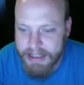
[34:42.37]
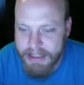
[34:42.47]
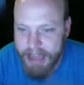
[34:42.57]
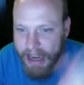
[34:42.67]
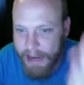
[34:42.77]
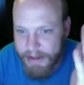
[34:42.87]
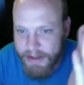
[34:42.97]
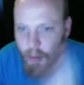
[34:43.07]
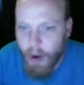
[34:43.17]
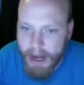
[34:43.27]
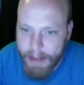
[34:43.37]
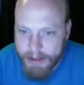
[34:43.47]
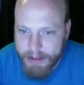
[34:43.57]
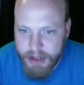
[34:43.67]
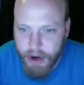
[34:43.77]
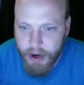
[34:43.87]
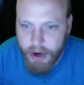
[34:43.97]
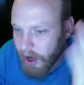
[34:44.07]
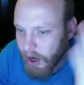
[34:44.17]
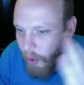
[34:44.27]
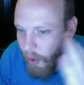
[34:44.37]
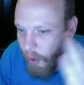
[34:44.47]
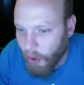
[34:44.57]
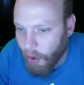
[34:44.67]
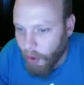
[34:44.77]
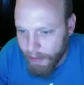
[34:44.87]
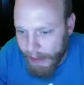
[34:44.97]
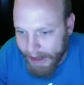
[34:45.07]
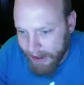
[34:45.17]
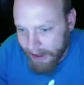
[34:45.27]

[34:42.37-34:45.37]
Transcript: It's one episode, all the battle